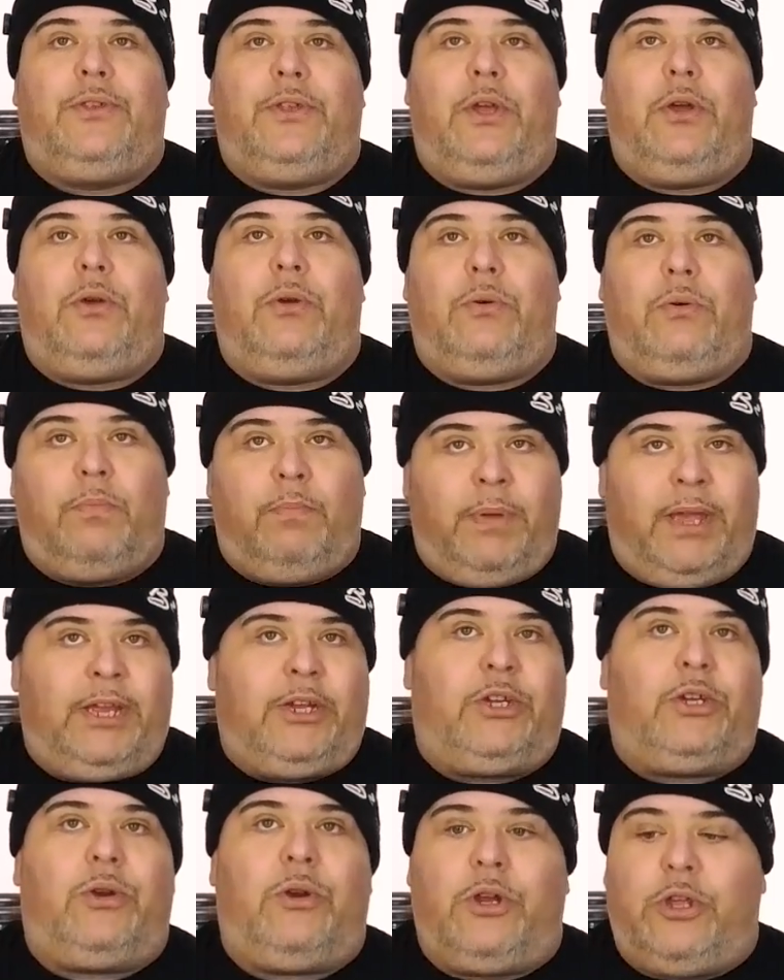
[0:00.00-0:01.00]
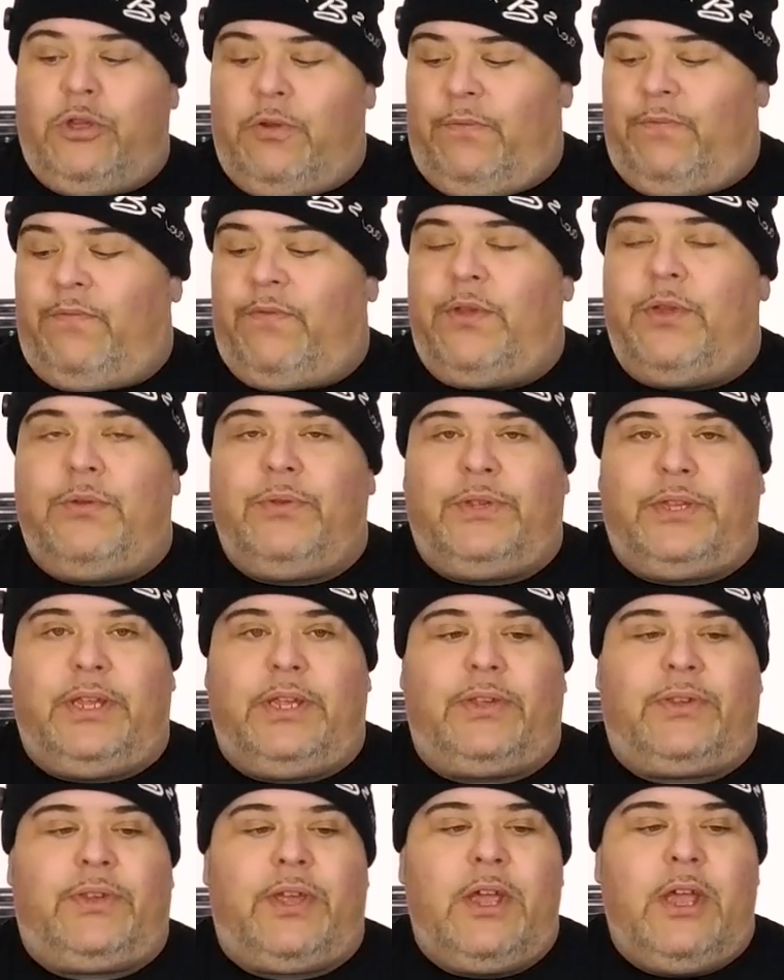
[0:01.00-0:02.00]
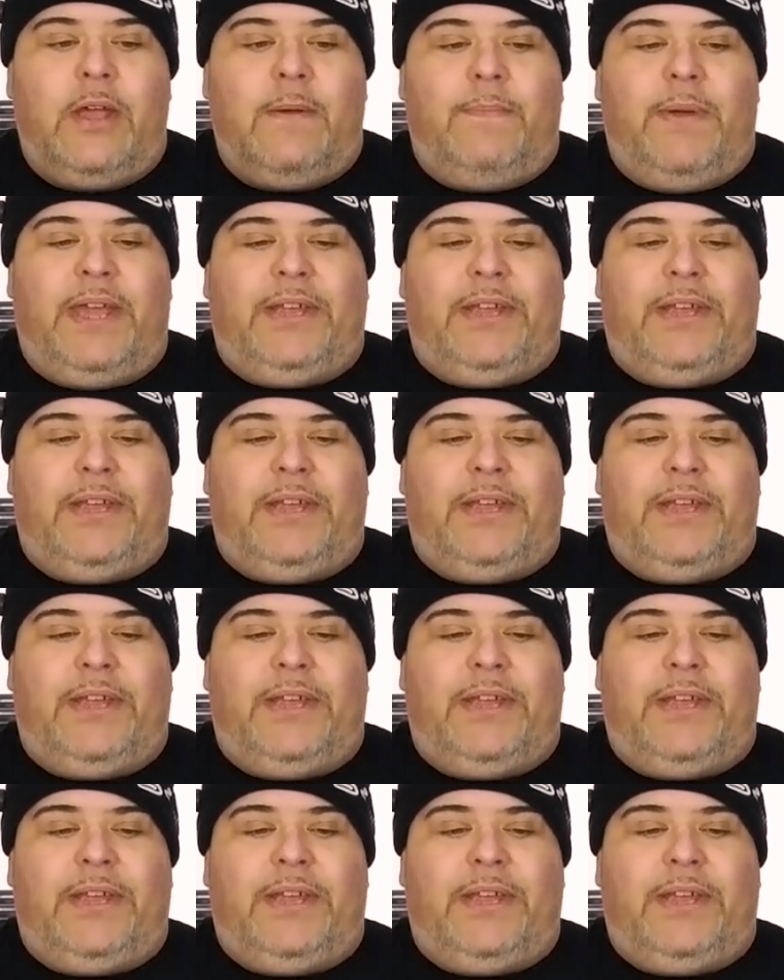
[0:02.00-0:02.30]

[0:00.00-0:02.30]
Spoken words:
So make sure you fuse this.